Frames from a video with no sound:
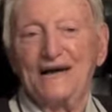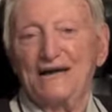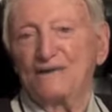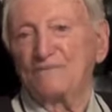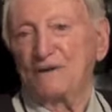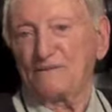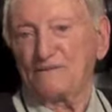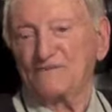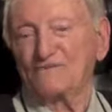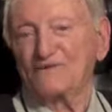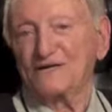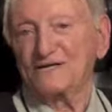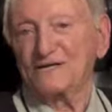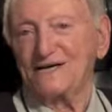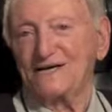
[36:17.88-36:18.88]
and the people from
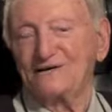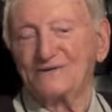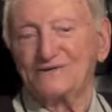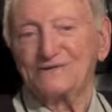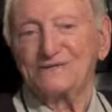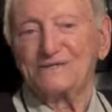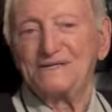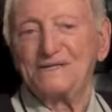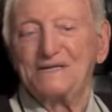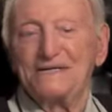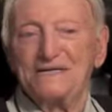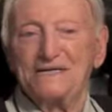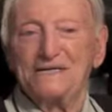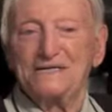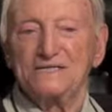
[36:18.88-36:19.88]
the town.
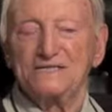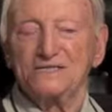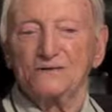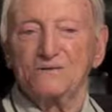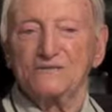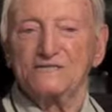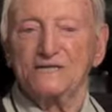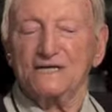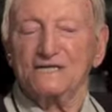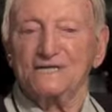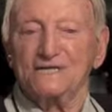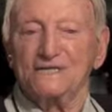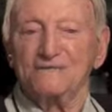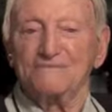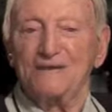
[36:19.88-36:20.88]
So I said
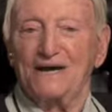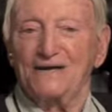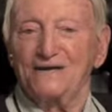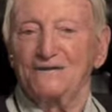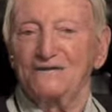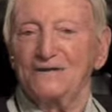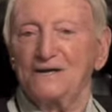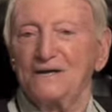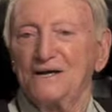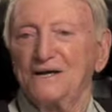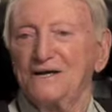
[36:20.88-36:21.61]
to the mayor,